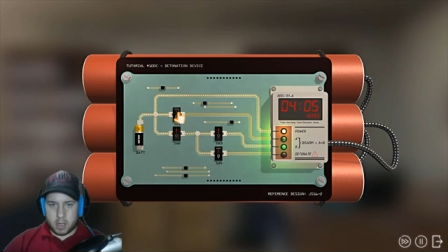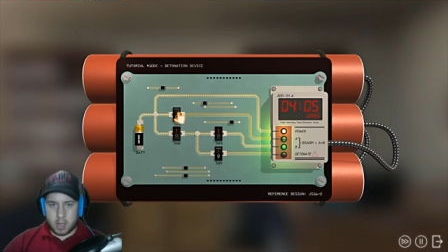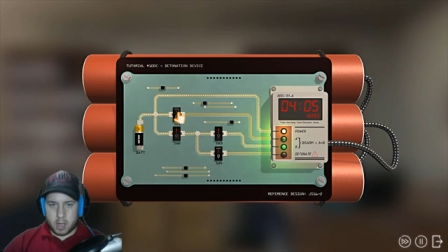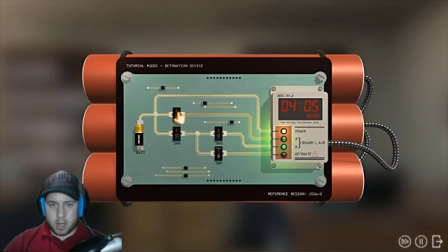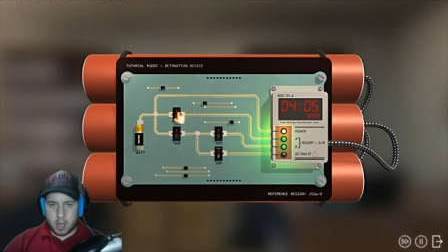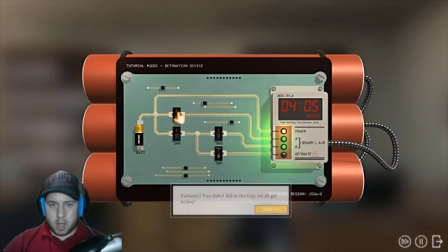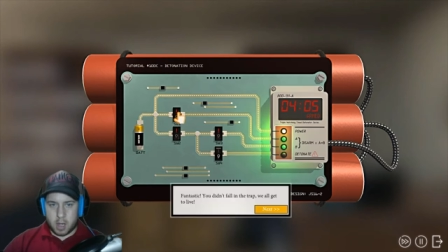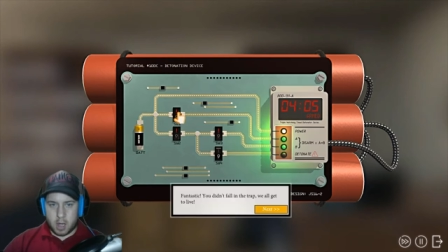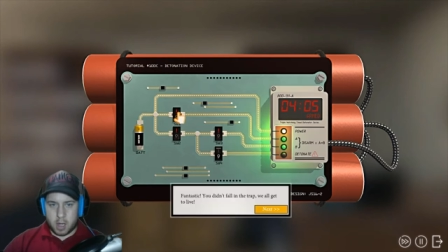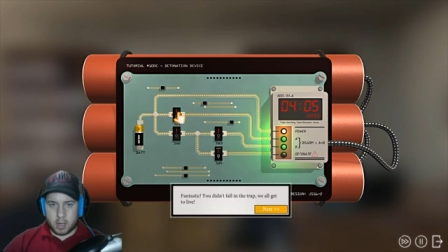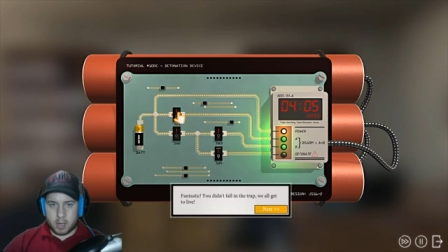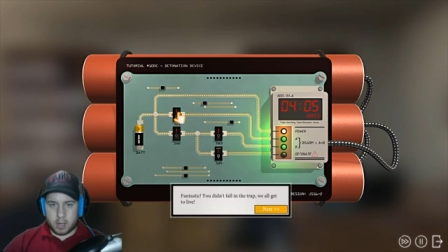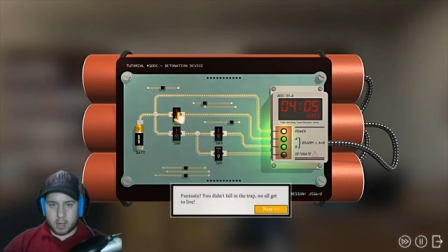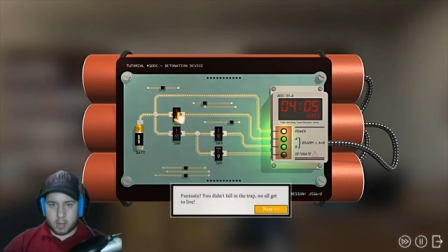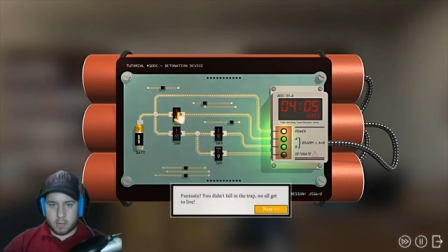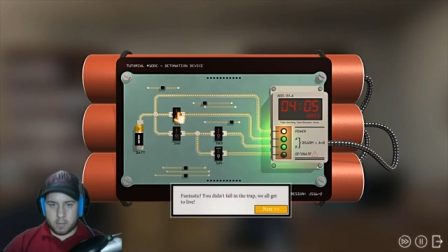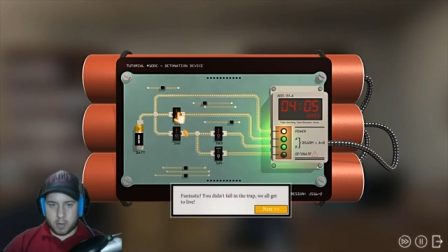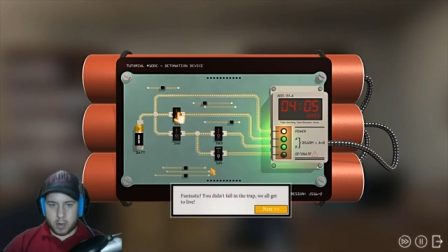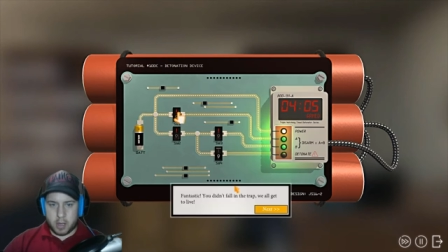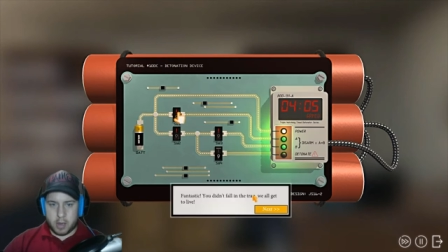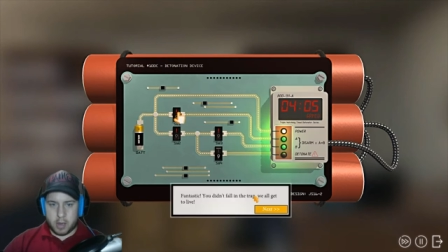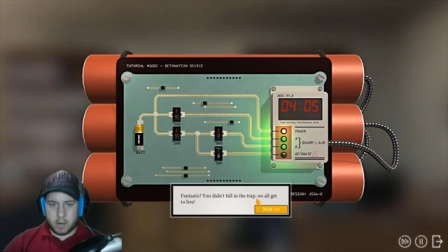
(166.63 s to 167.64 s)
On.
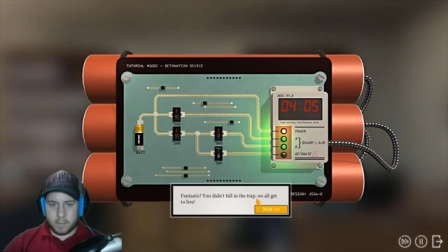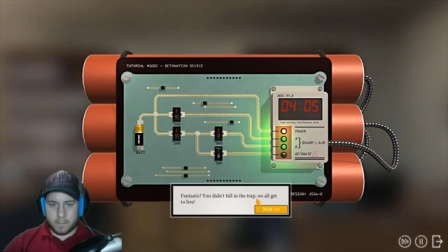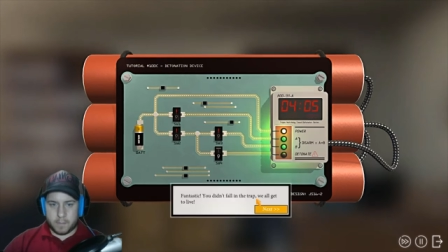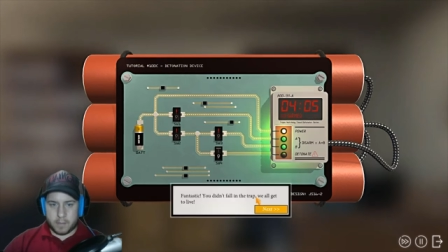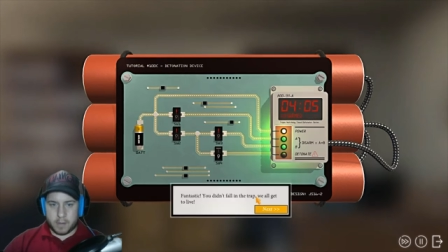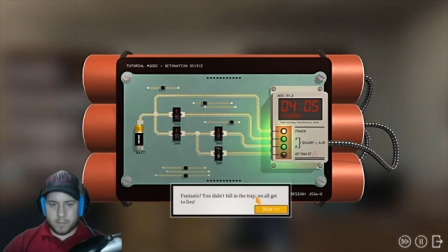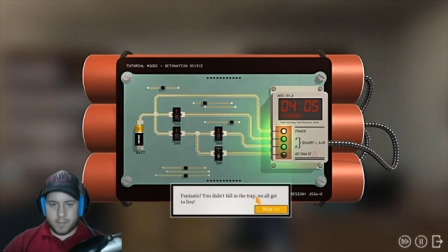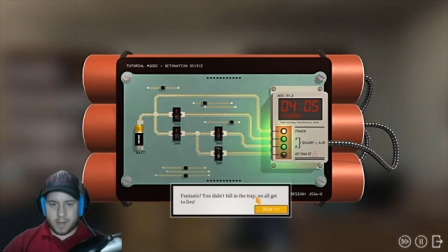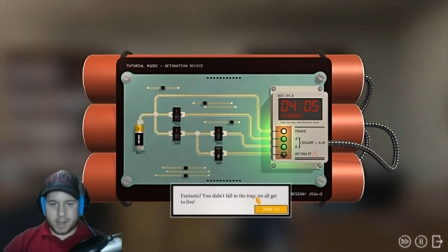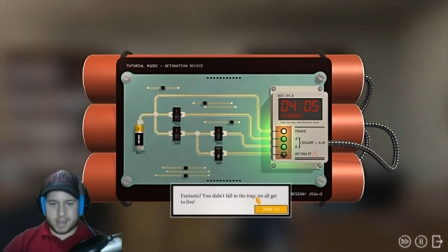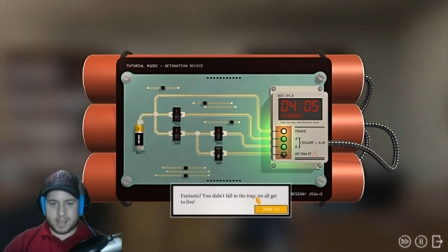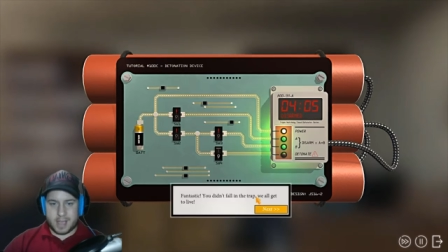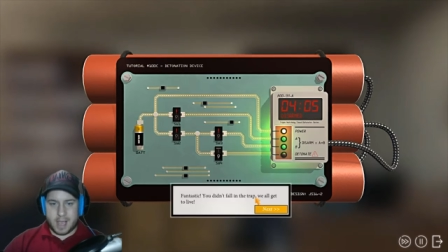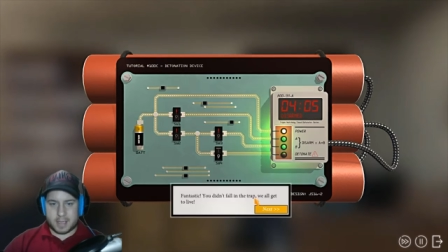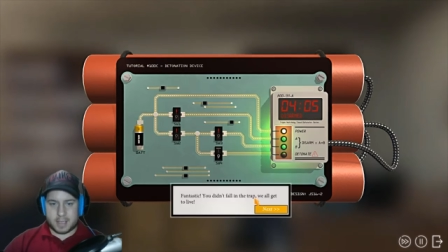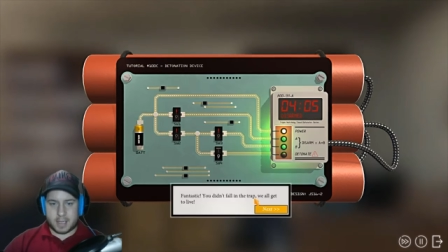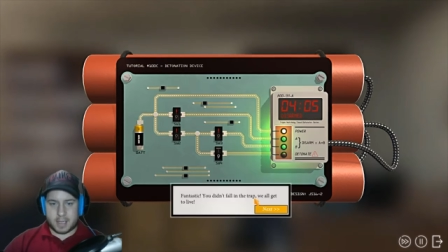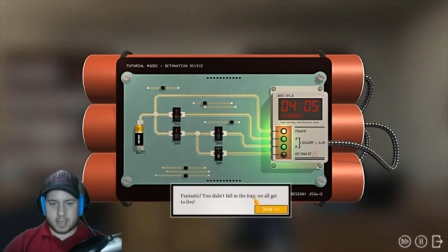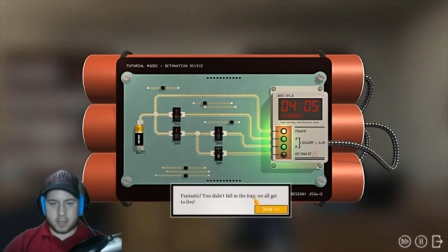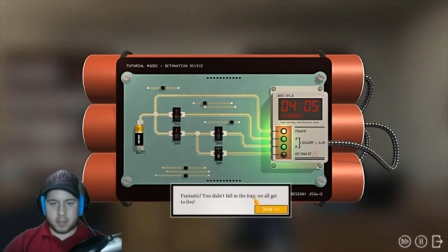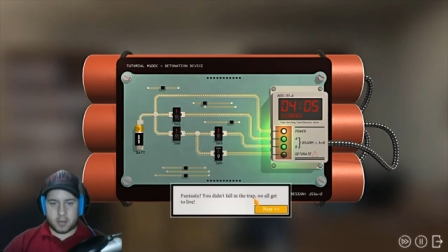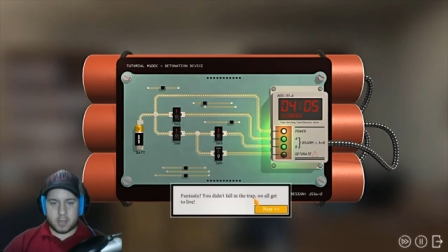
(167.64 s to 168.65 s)
We're good.
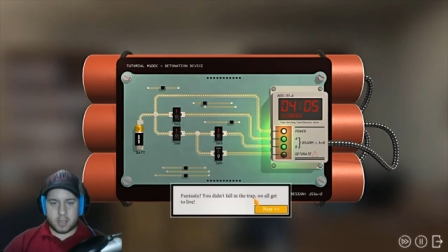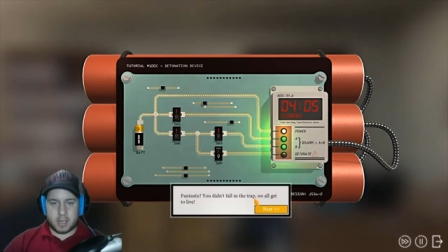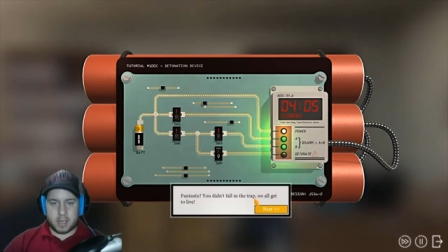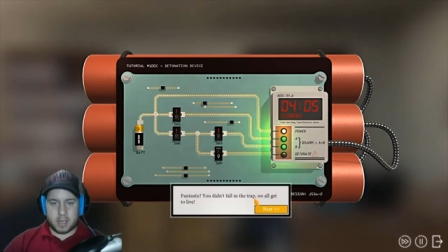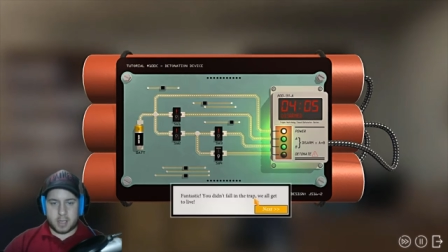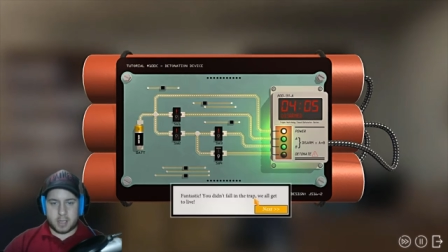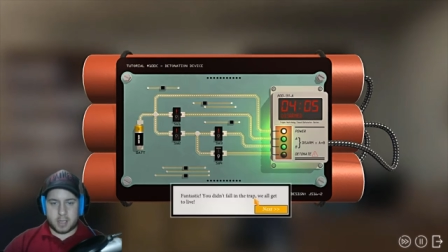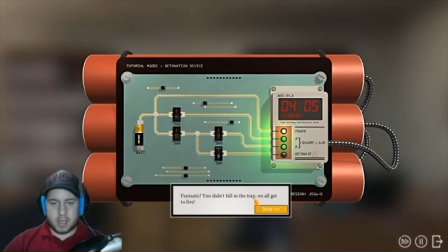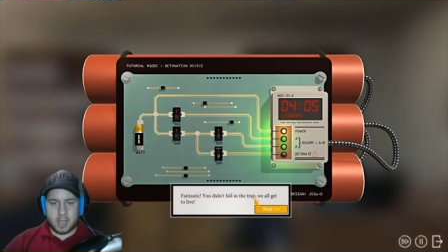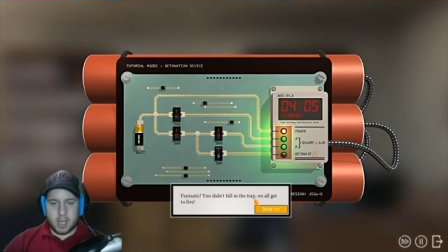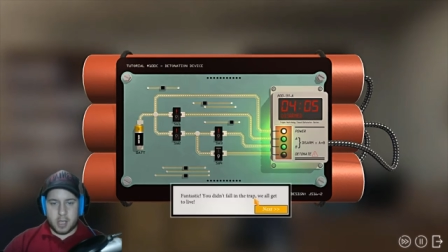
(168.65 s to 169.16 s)
Fantastic. You did it.